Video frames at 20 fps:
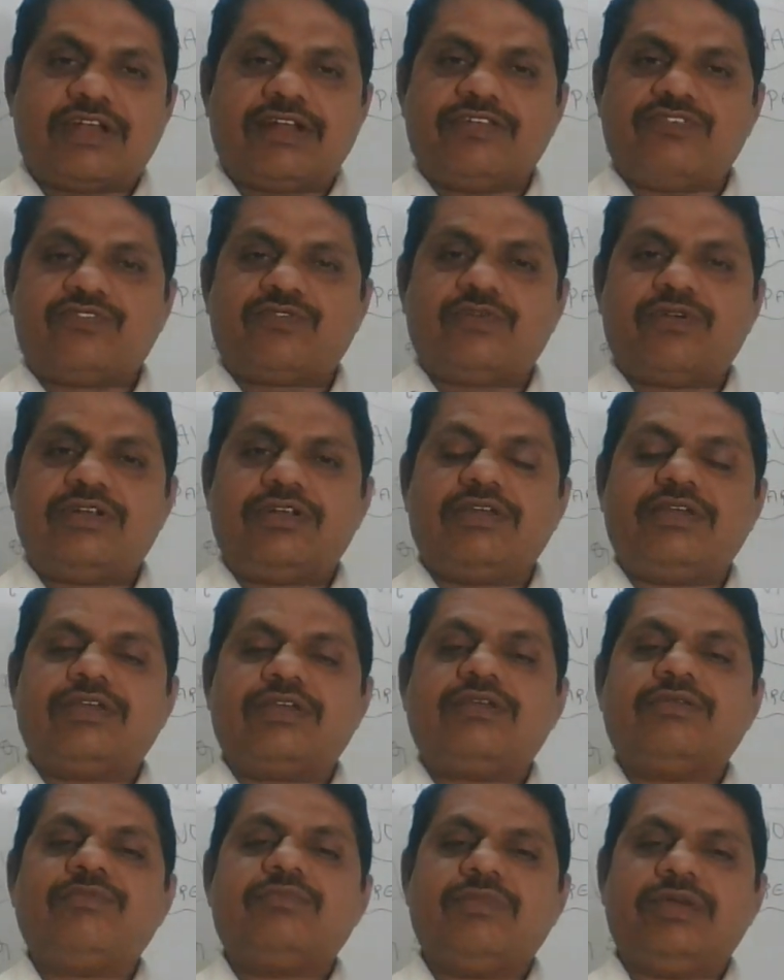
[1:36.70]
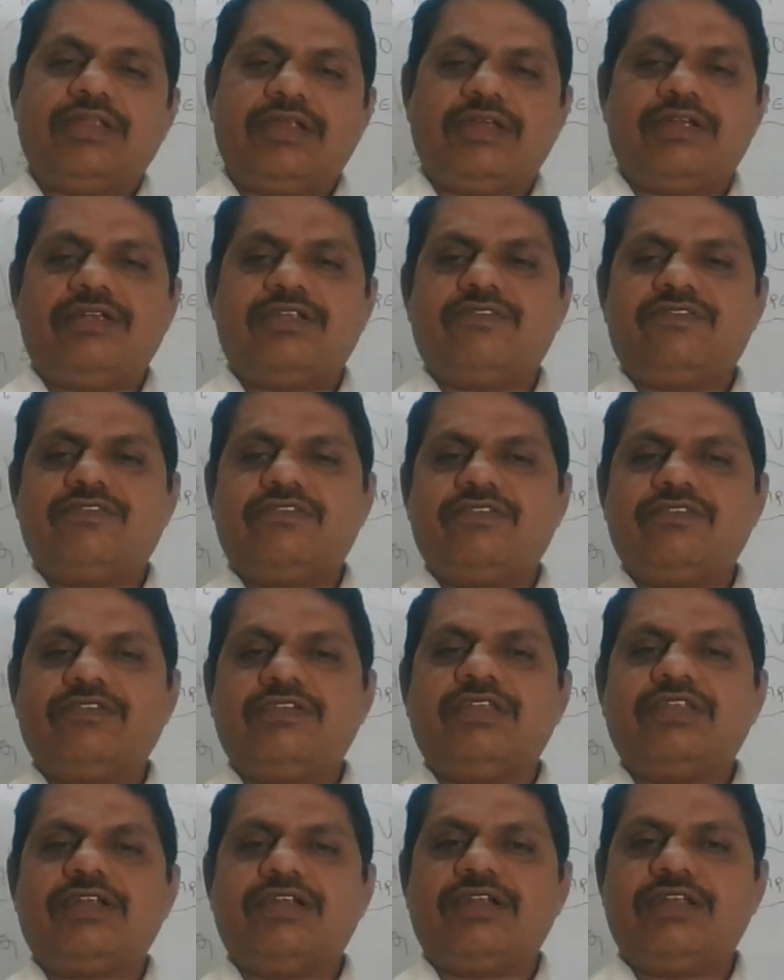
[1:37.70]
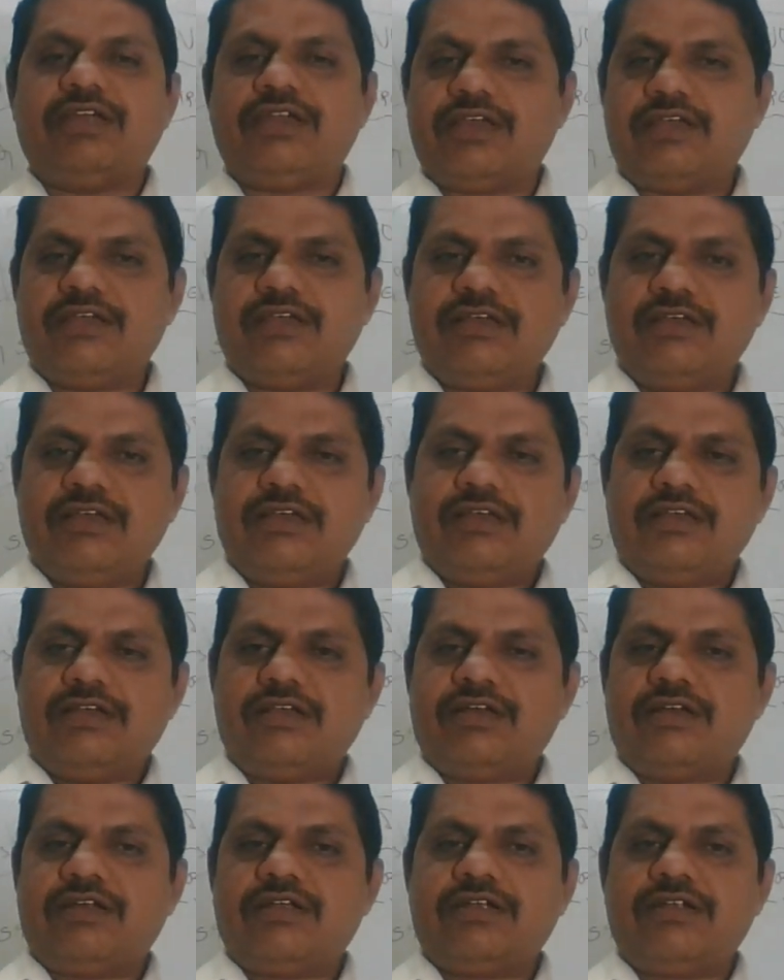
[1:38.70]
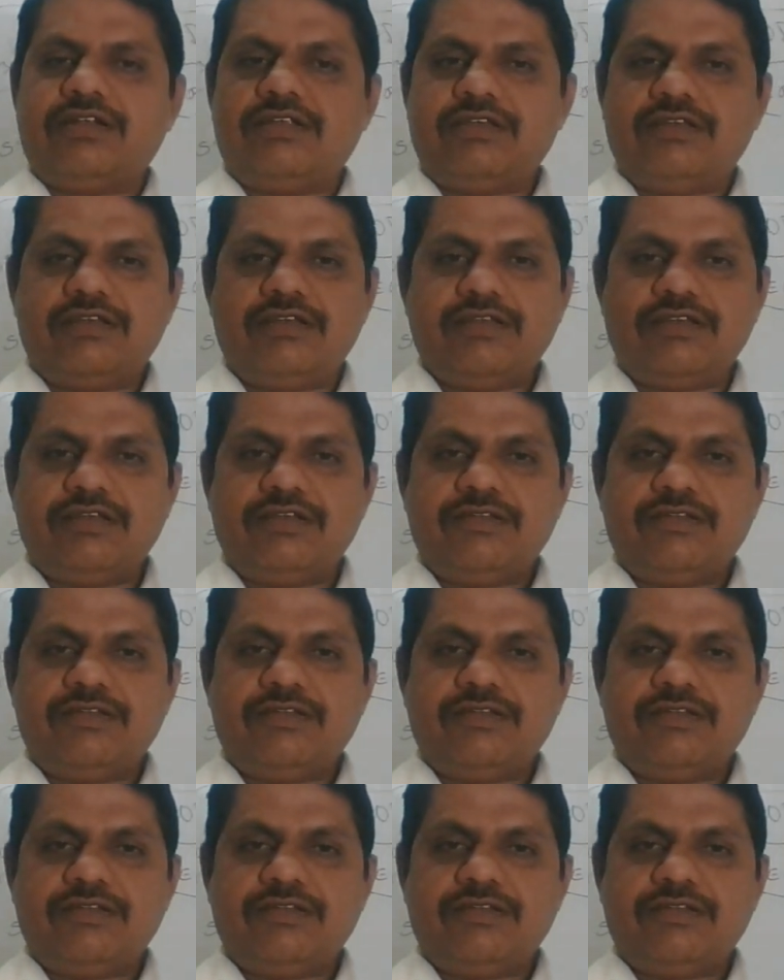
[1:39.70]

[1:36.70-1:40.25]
at least 20 minutes in a day, and